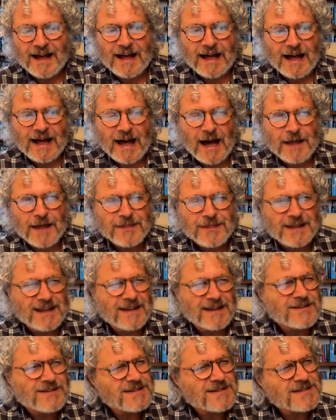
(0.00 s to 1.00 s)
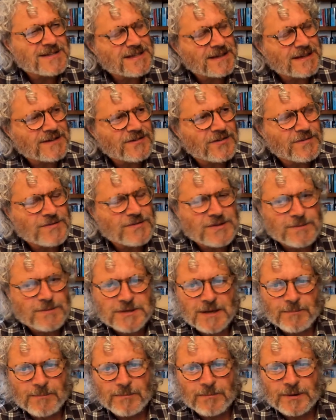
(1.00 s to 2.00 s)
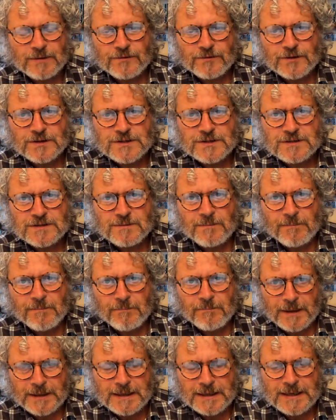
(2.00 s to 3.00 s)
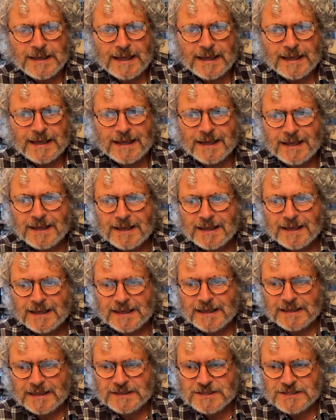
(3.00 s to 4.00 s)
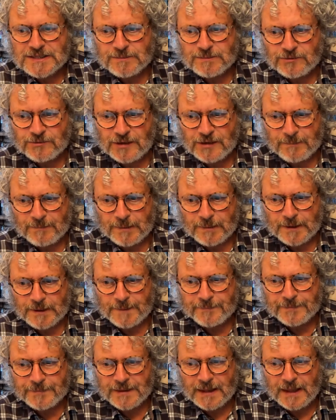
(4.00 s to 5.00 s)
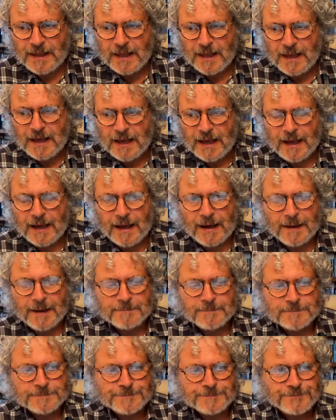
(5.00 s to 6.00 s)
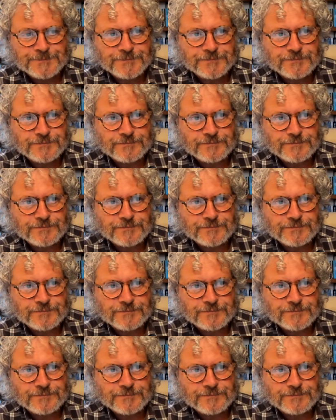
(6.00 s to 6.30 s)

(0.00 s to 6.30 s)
Uh, I think it's the sixth of September, the first Monday in September. Um,